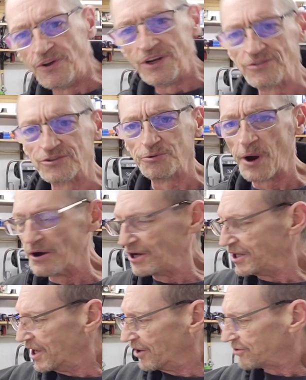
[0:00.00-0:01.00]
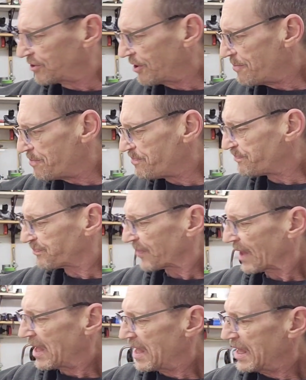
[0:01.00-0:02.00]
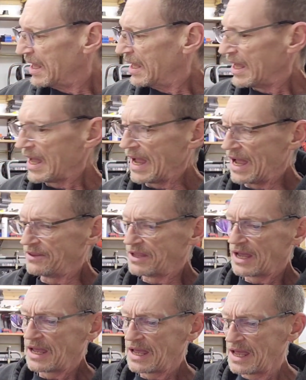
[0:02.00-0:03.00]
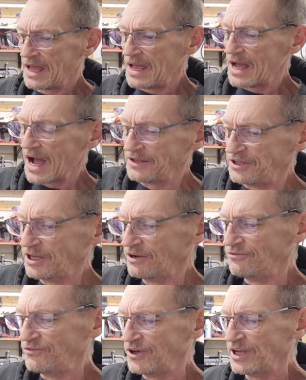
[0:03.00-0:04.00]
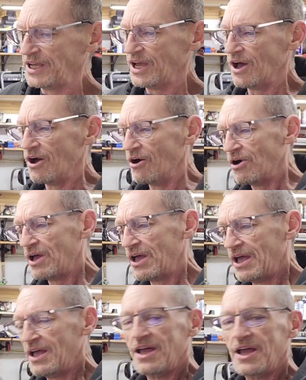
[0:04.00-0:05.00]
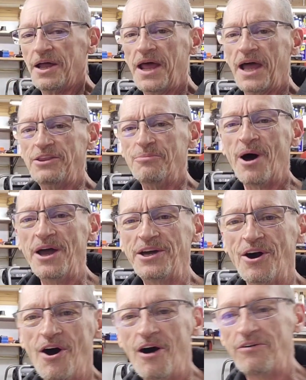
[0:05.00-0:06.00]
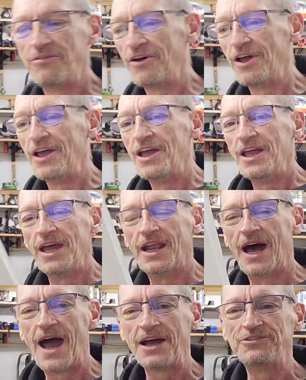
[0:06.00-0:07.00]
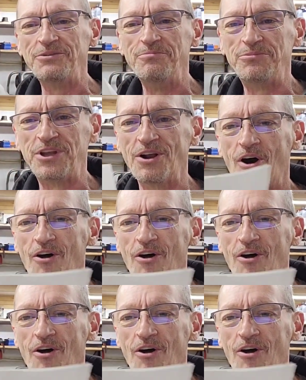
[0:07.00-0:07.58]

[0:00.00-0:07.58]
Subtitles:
finished squaring this, and I did a video and had the mic off, and I actually did